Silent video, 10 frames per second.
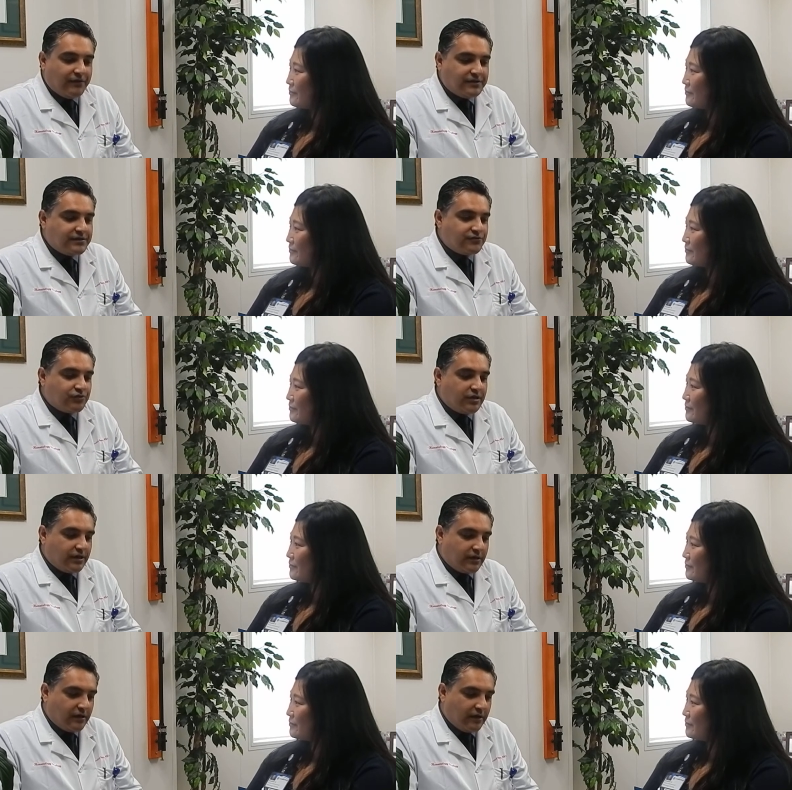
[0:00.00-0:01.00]
Speaker 1: this is
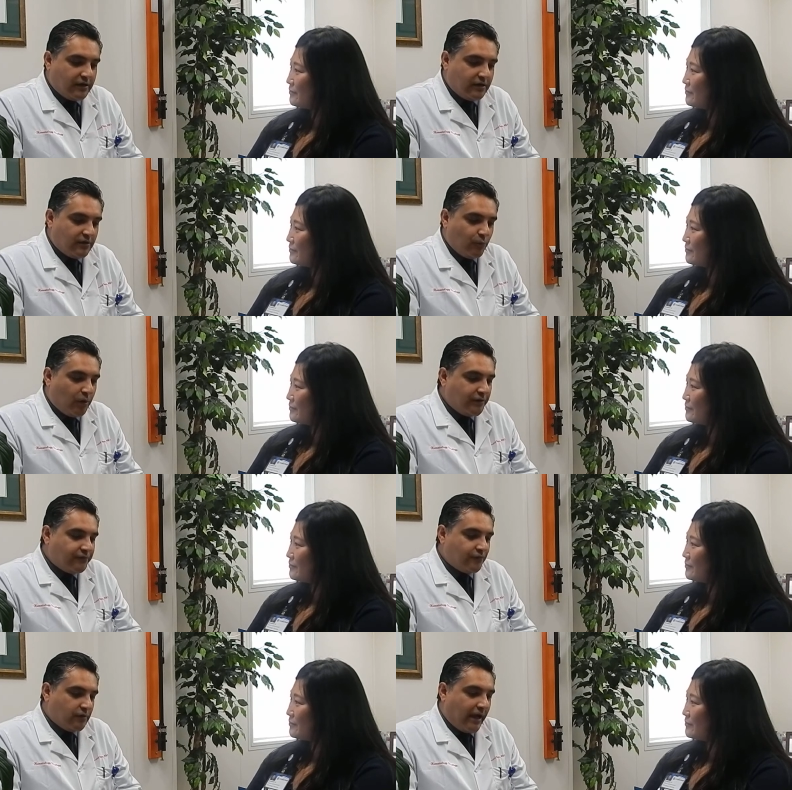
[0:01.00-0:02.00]
really a
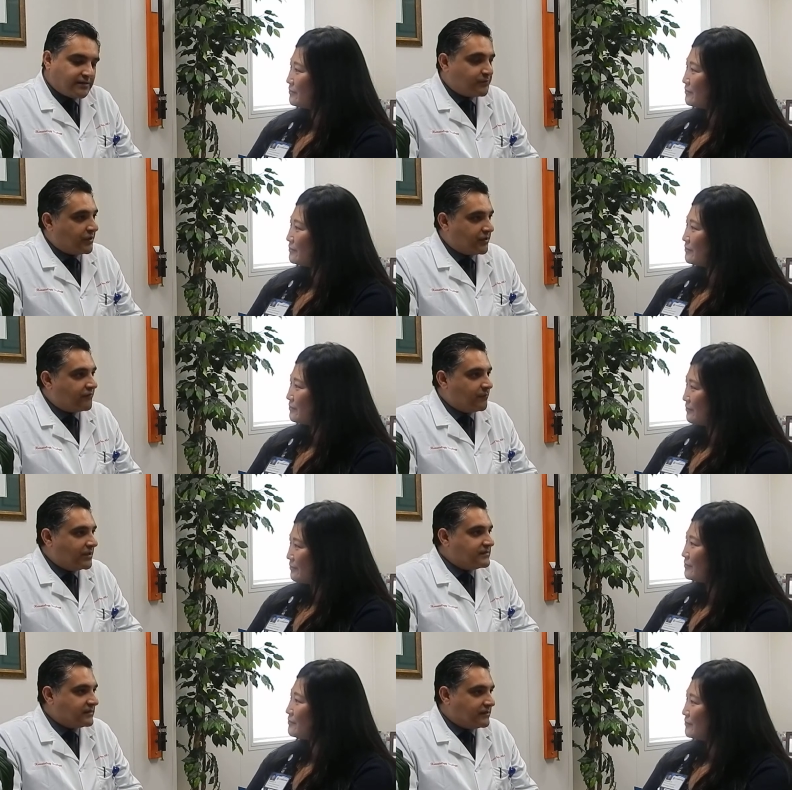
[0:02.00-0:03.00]
wonderful aspect of
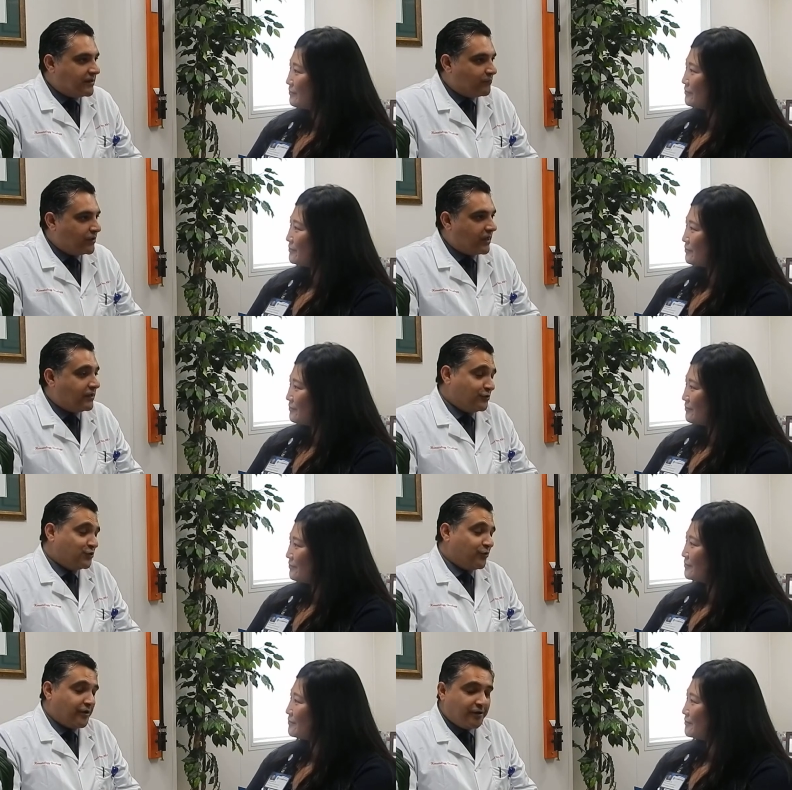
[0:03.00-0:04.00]
medicine that we can
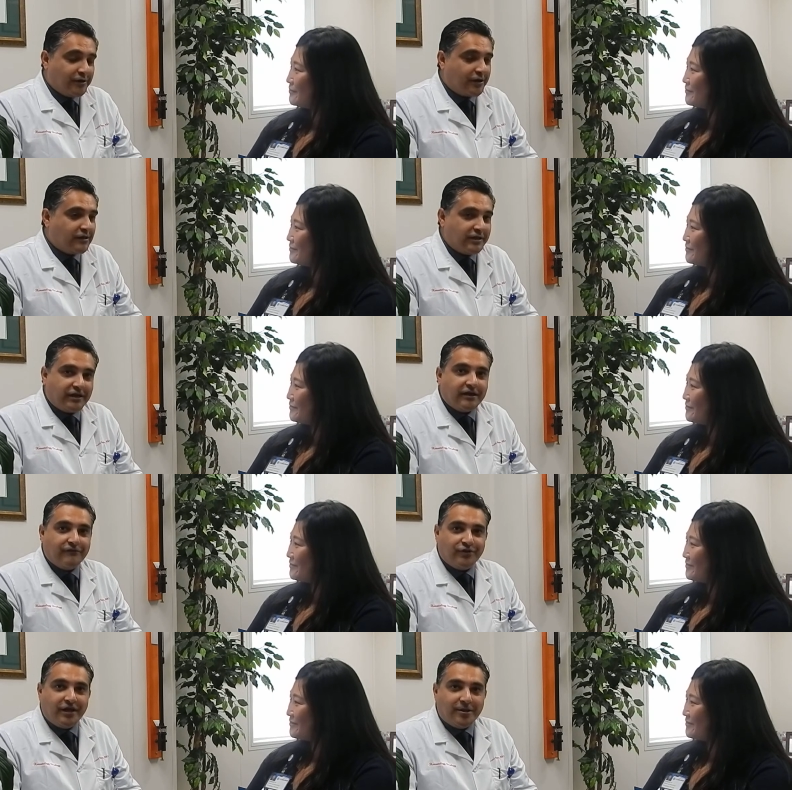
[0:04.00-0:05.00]
enjoy in clinic
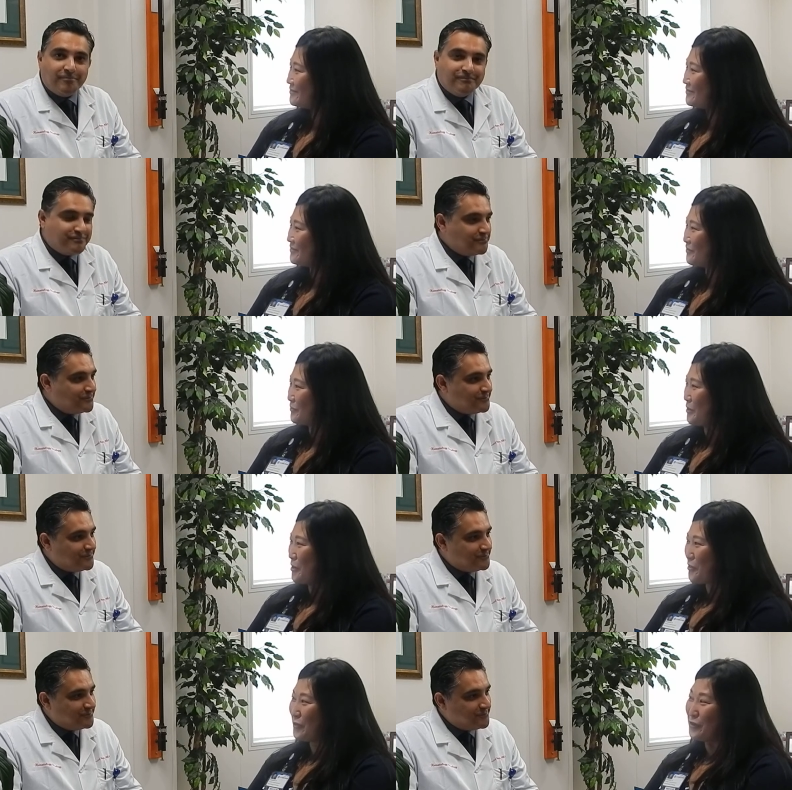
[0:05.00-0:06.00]
every day.
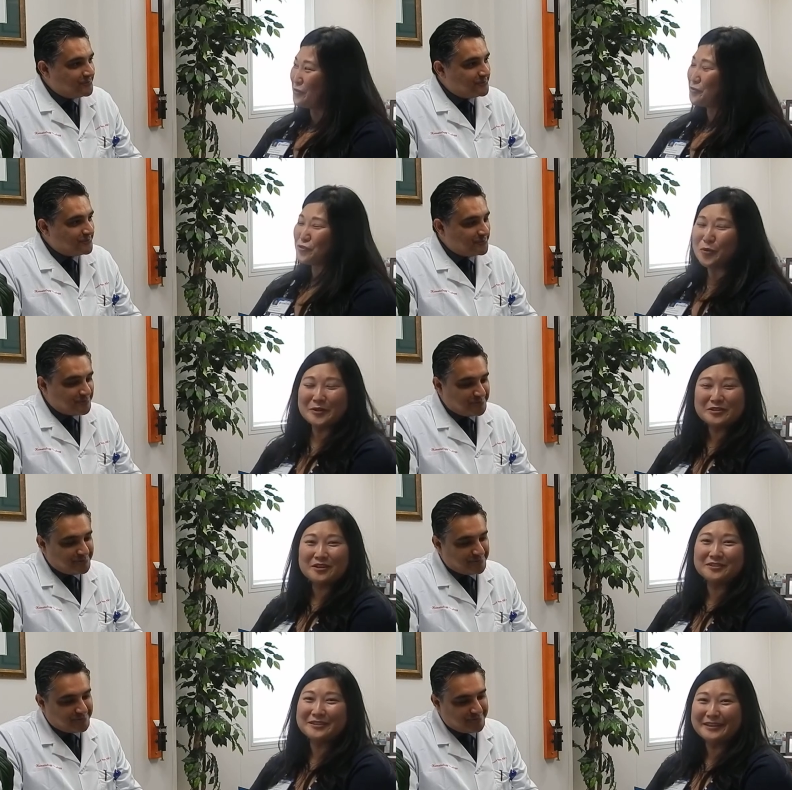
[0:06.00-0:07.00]
Speaker 2: Thank you so much,
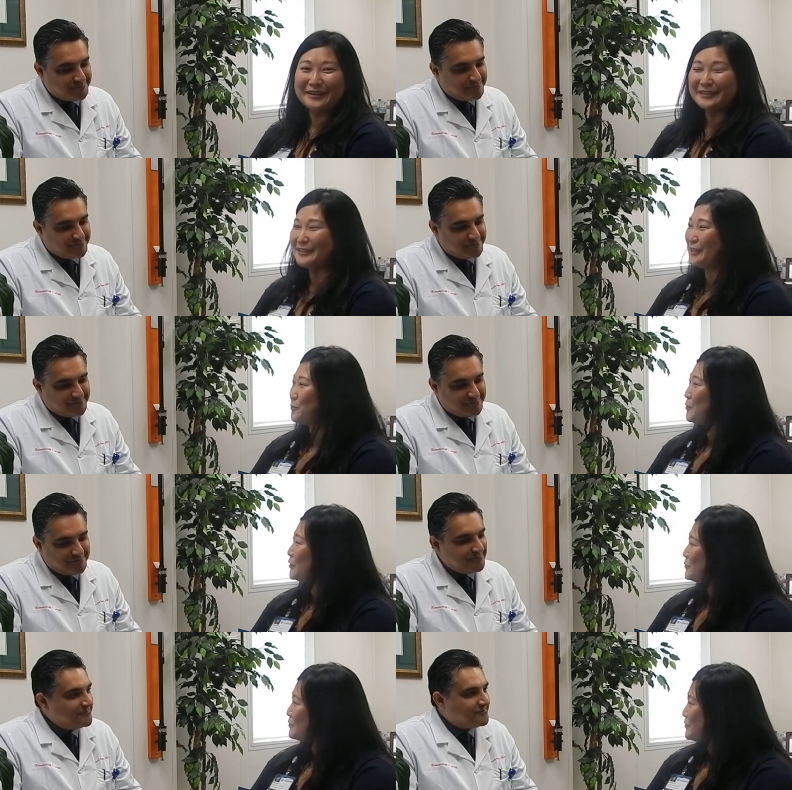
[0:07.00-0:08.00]
Dr. Dayyani, and
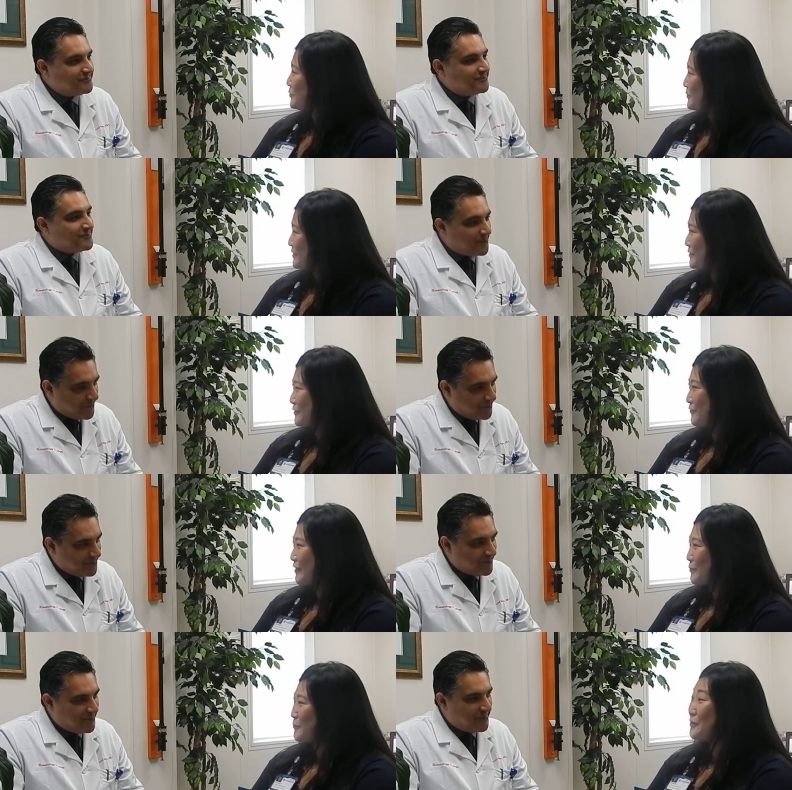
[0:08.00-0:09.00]
welcome to UC
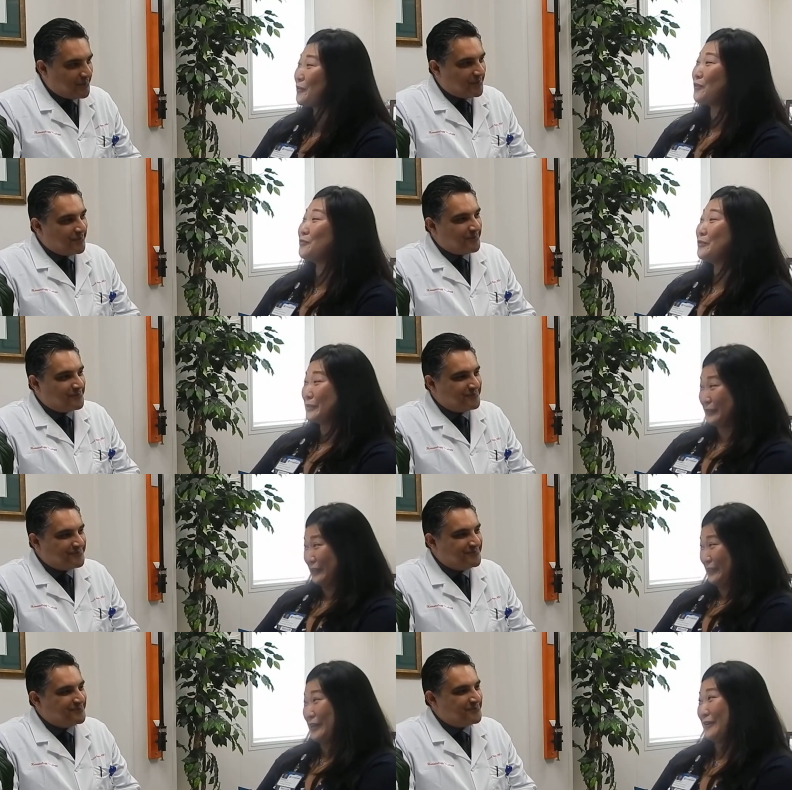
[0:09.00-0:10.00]
Irvine. We are
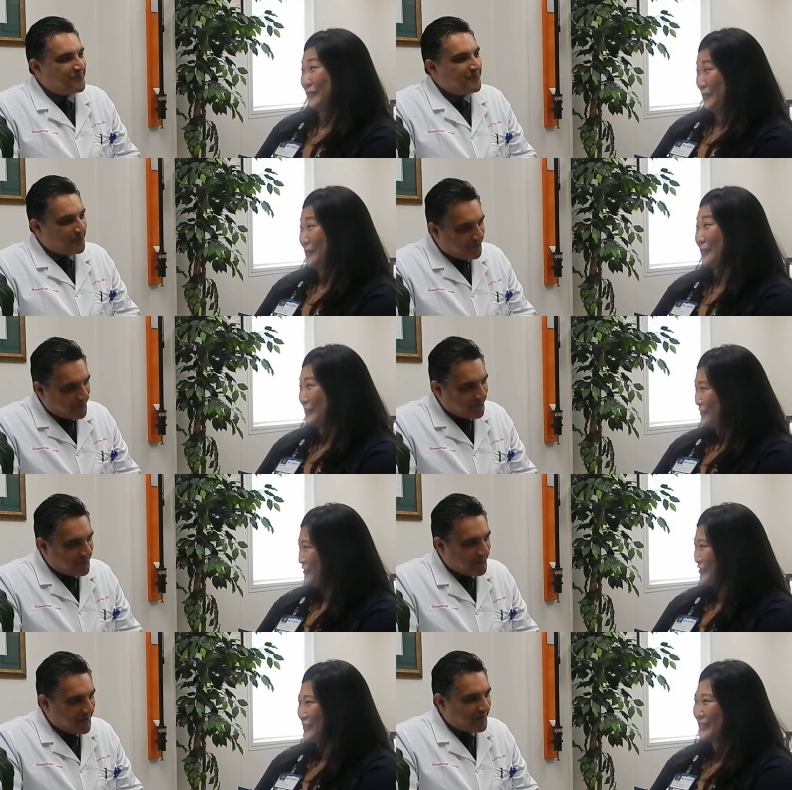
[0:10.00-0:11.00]
thrilled to have you in our
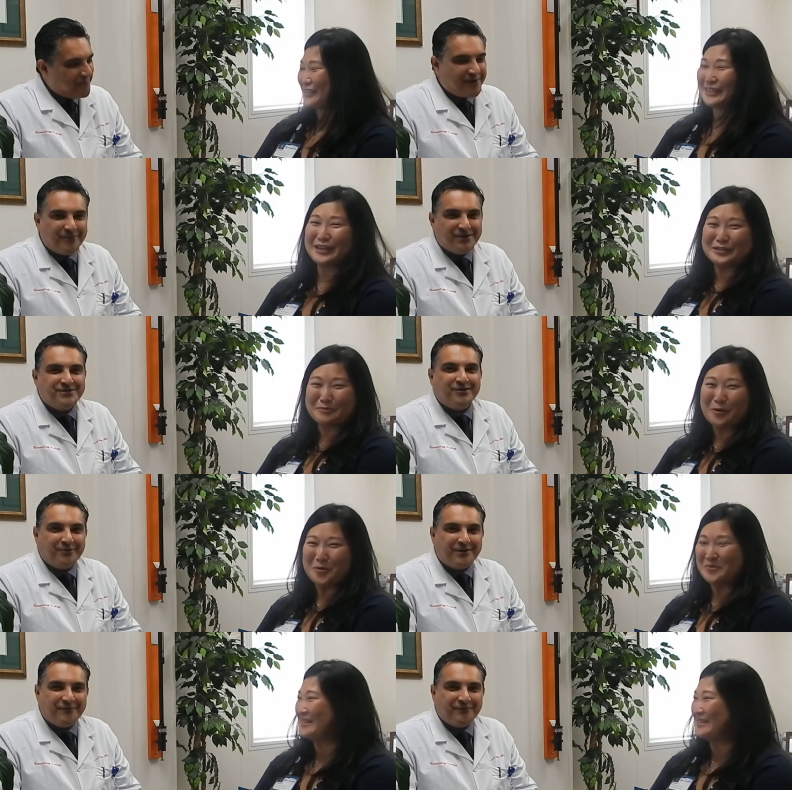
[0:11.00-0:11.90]
division. Thank you very much. Department.